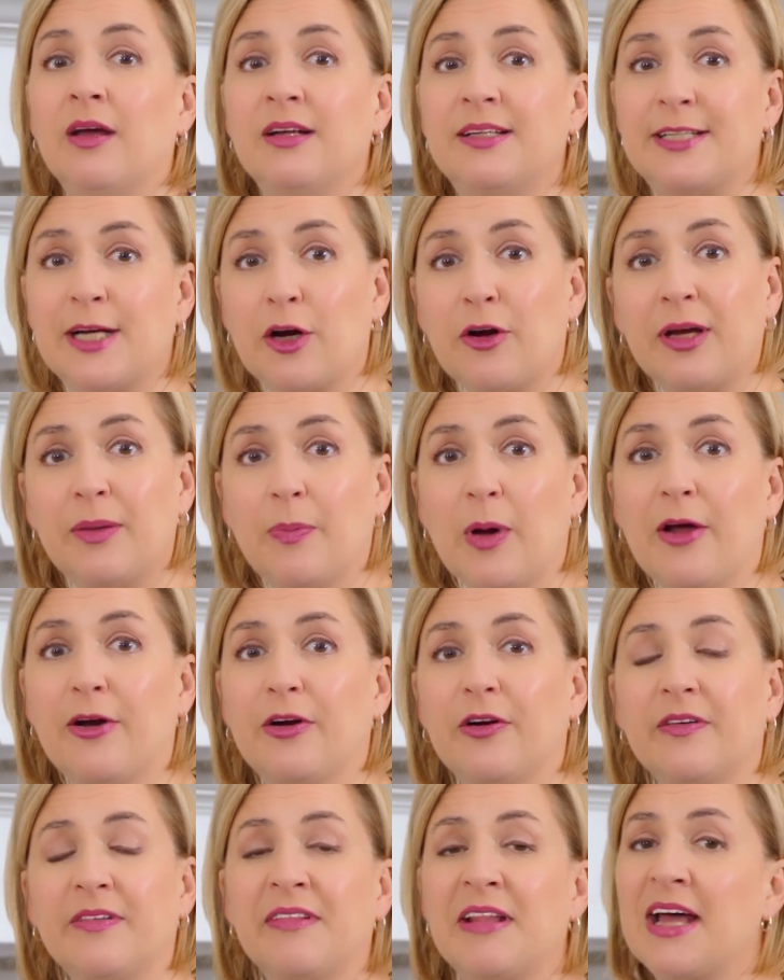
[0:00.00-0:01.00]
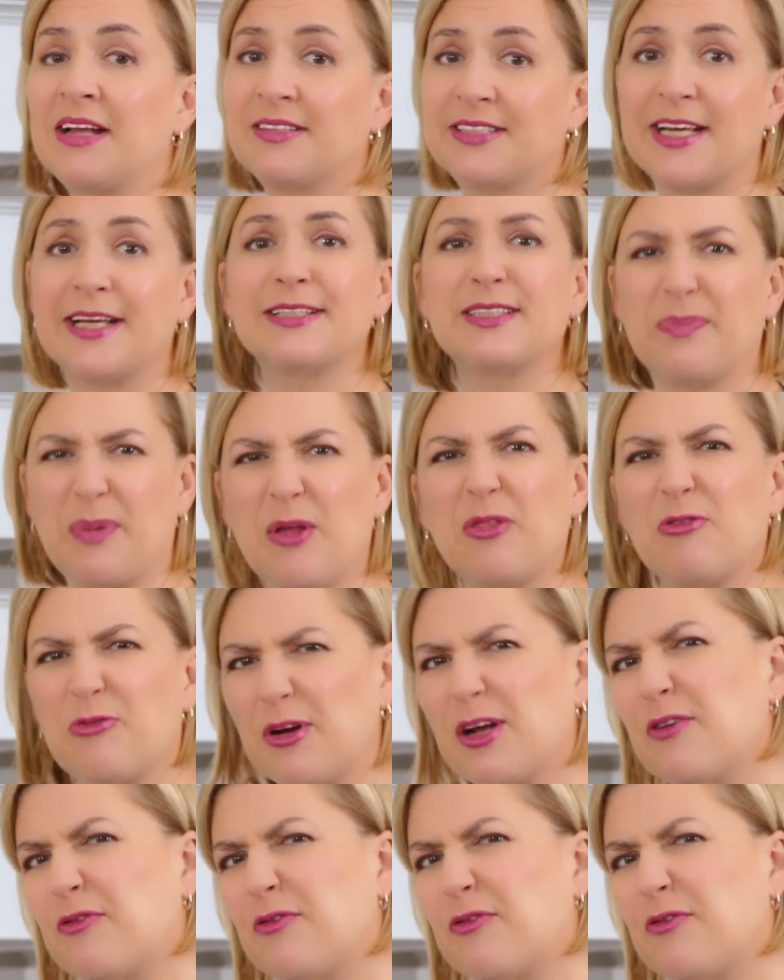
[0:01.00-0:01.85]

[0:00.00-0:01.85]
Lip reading: dairy butter, and that takes about 3